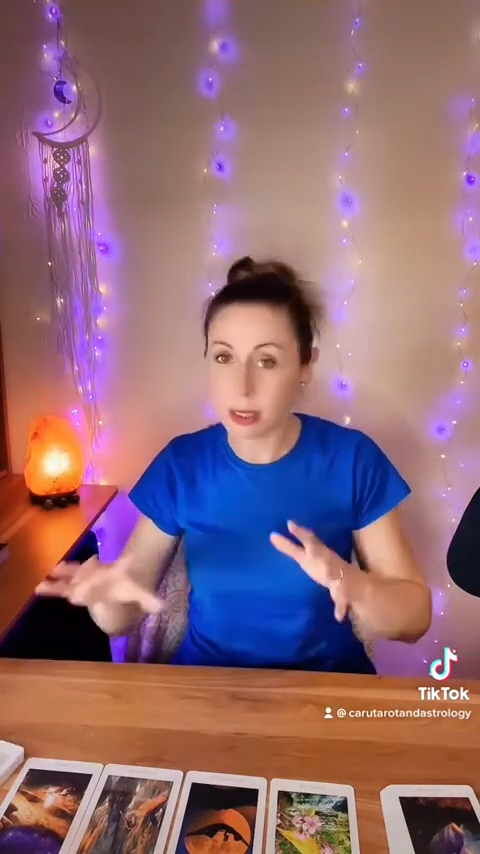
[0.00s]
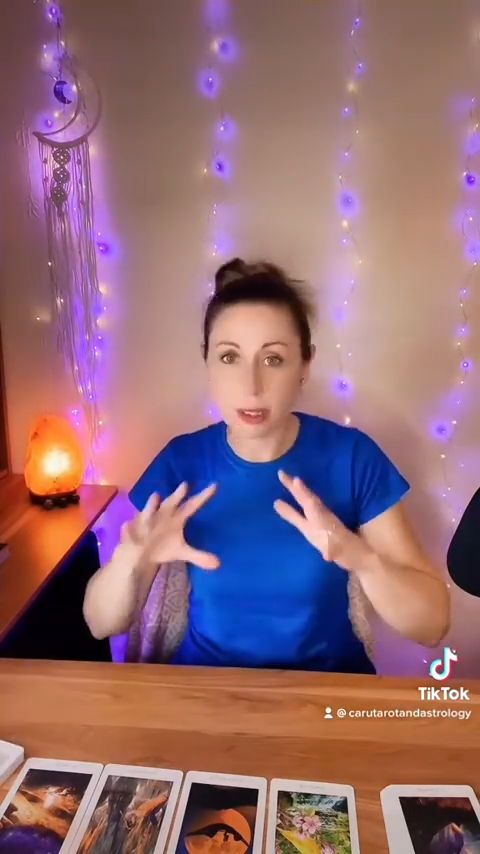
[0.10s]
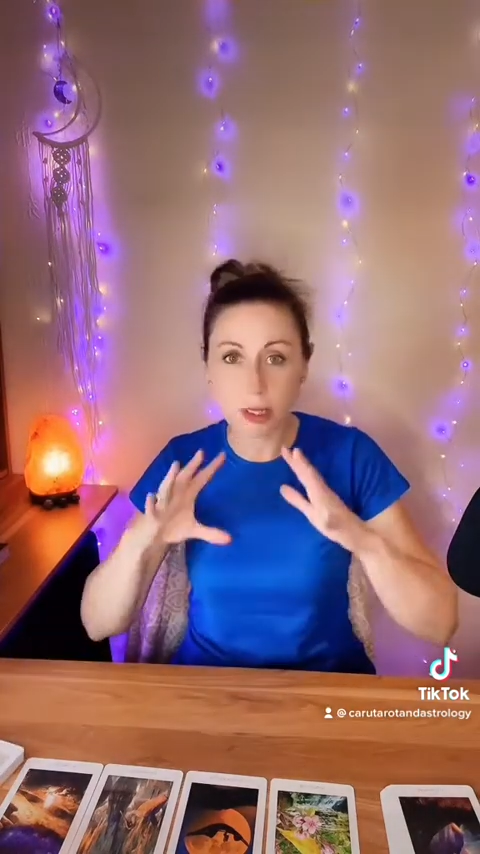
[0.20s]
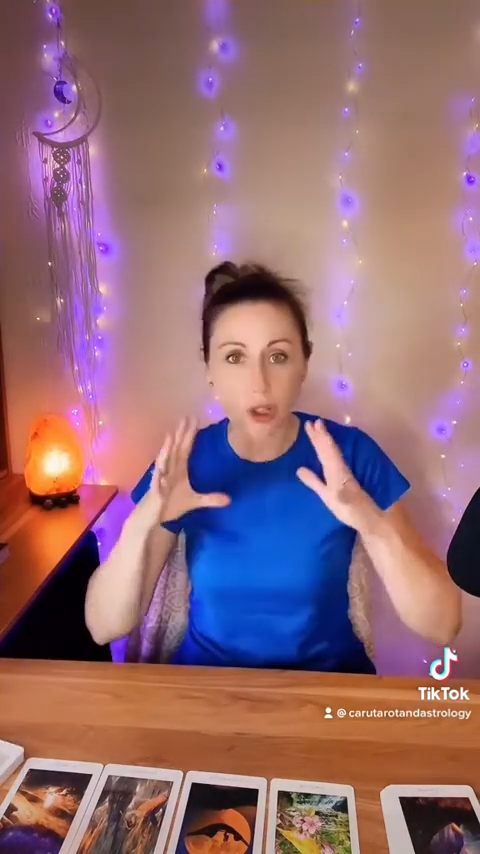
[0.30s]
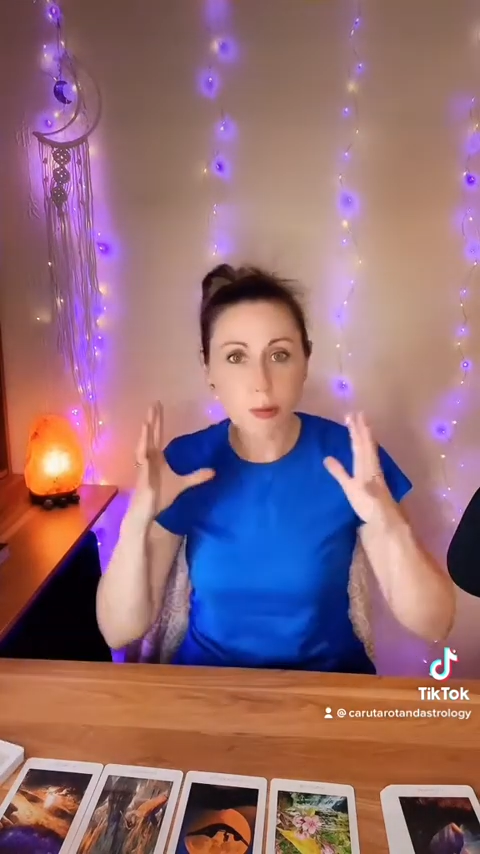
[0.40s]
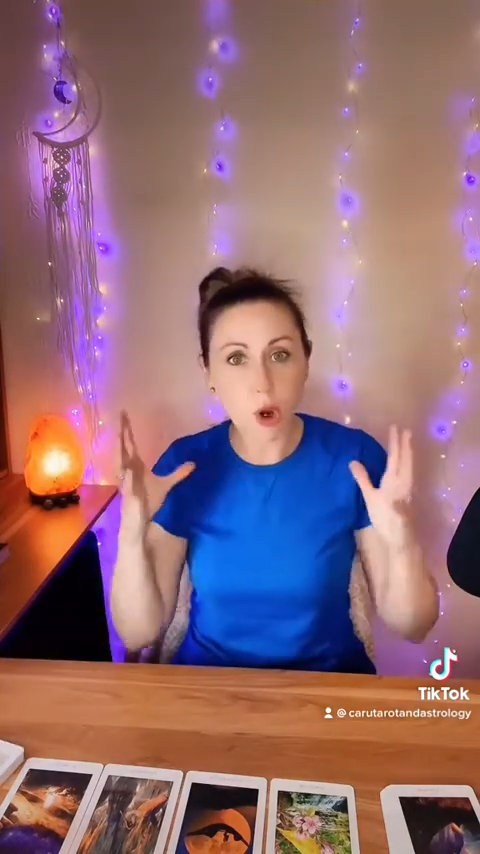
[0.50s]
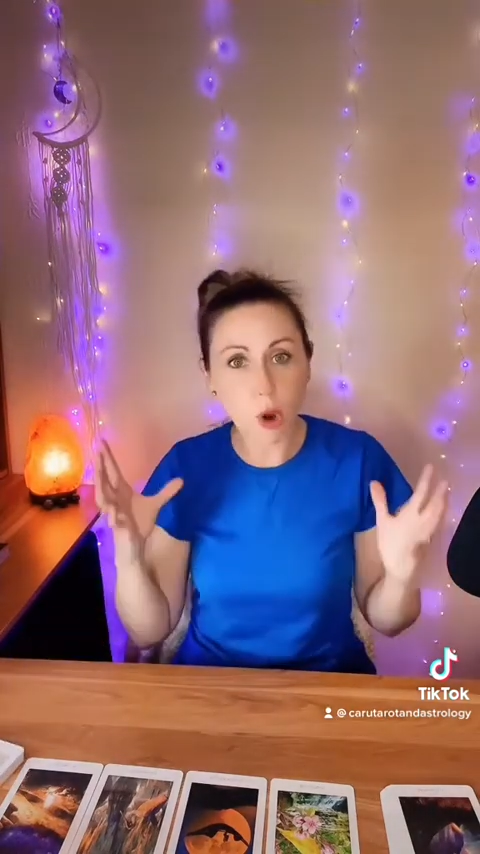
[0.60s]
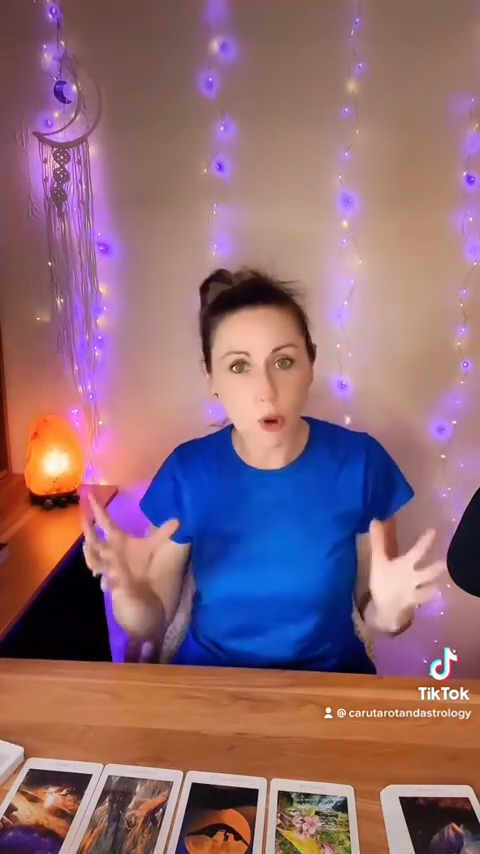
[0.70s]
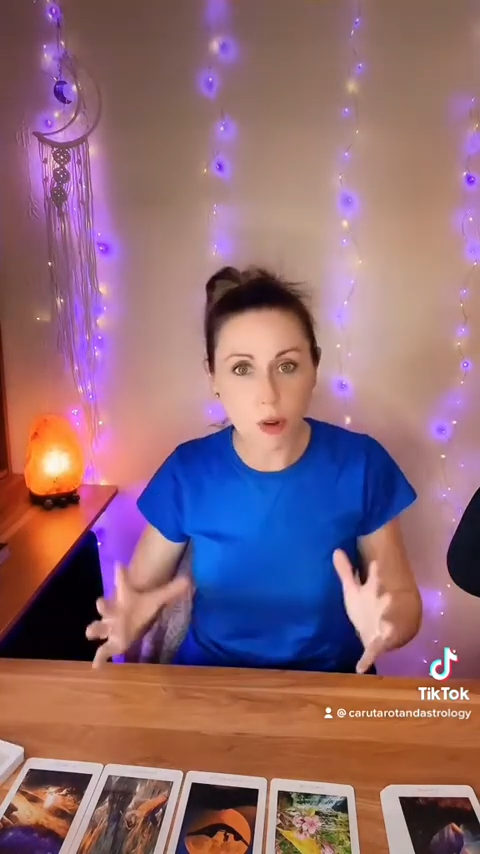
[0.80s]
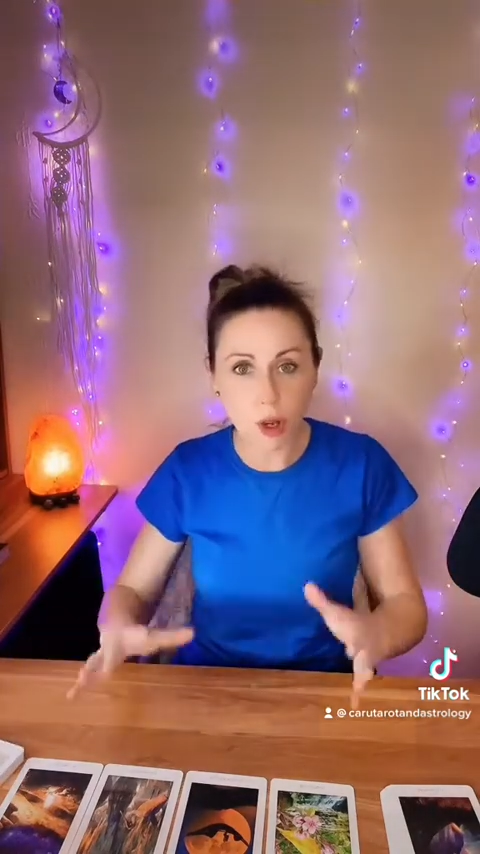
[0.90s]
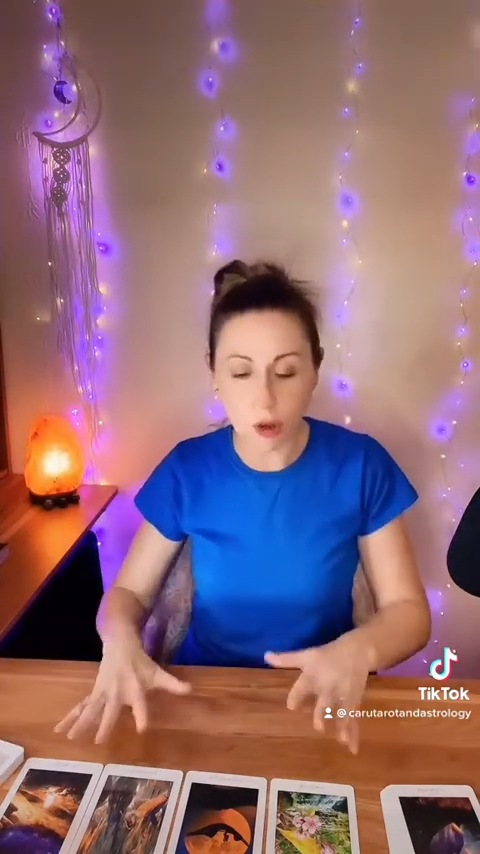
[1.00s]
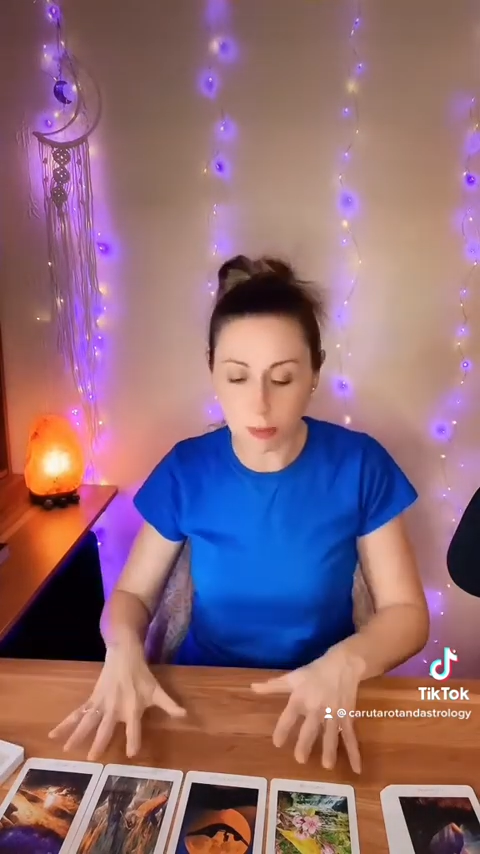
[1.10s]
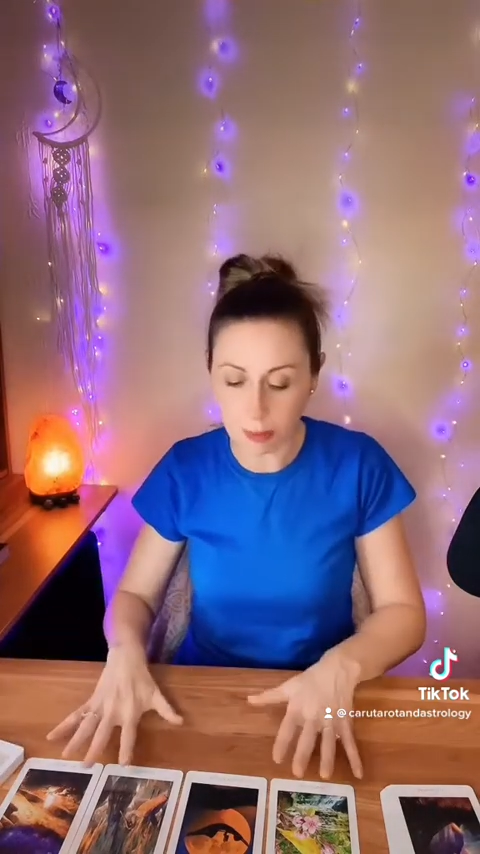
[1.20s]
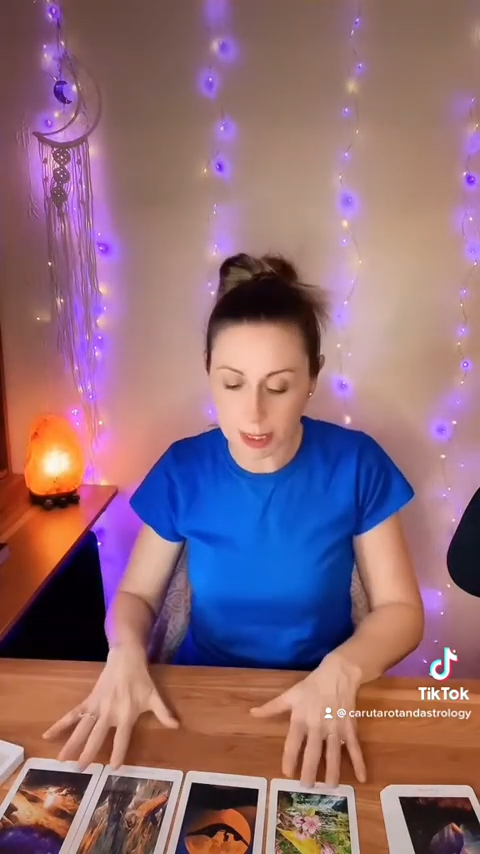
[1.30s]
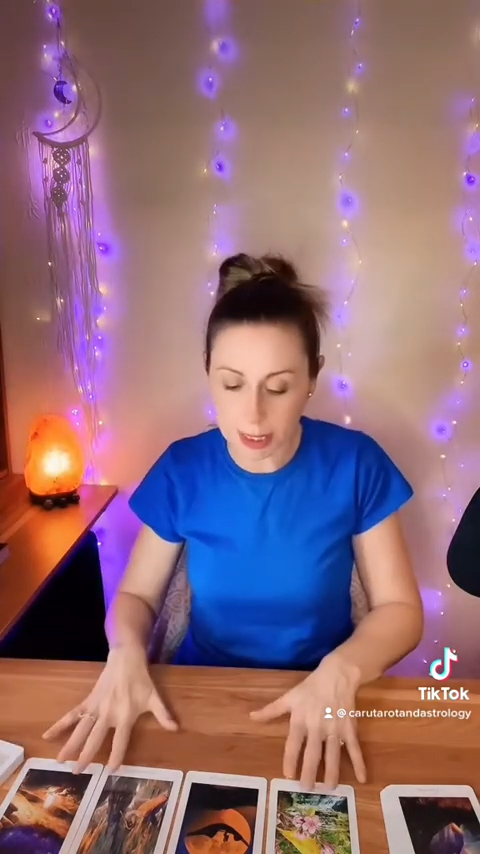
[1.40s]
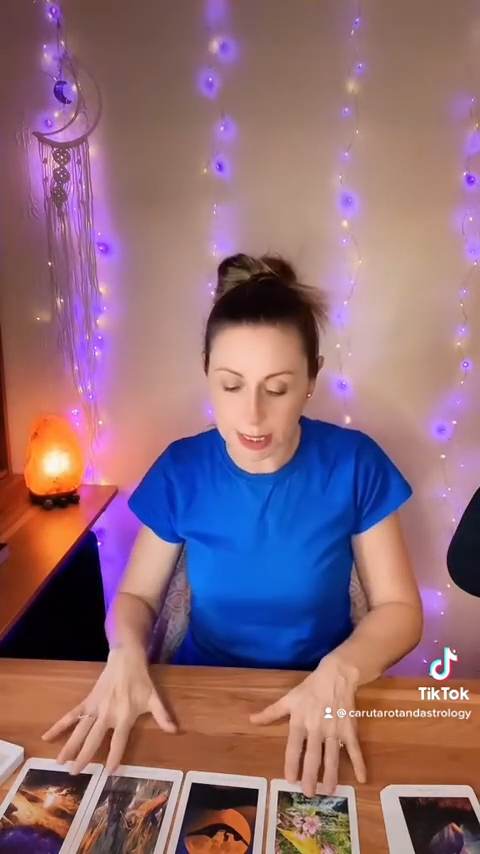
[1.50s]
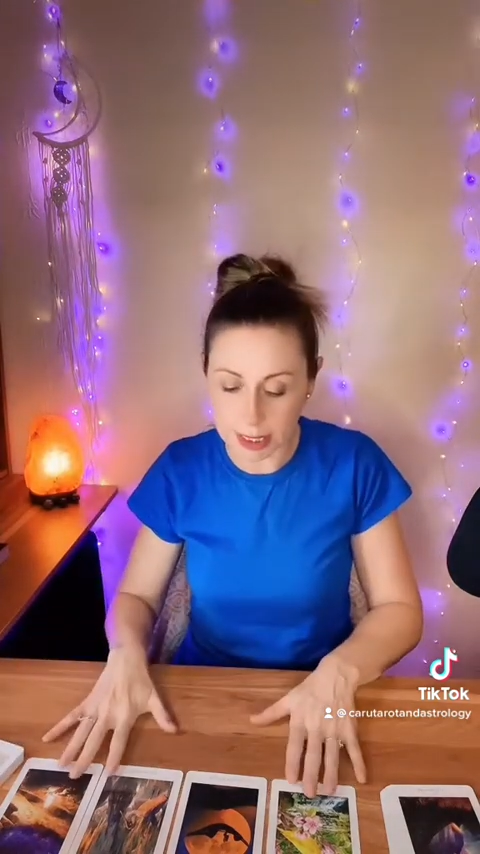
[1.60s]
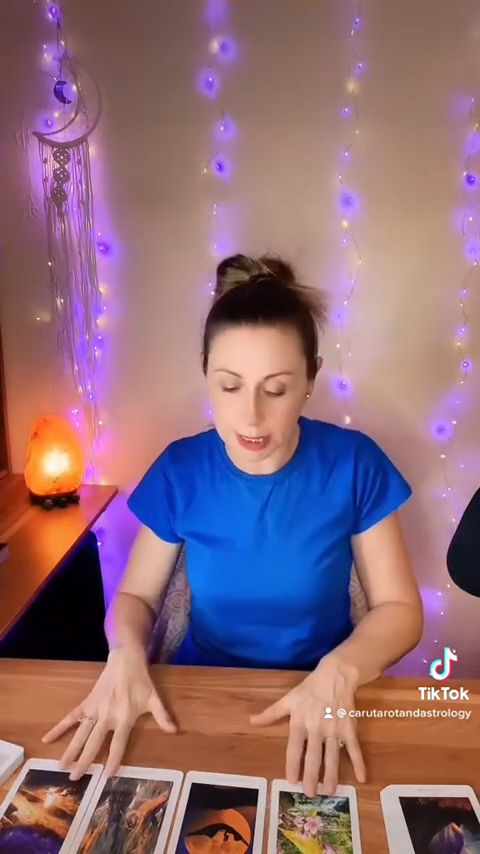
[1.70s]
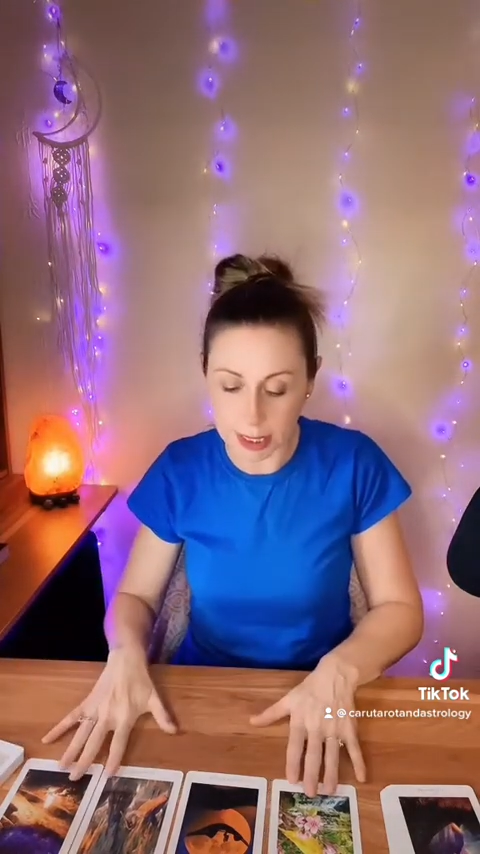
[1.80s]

stop overcomplicating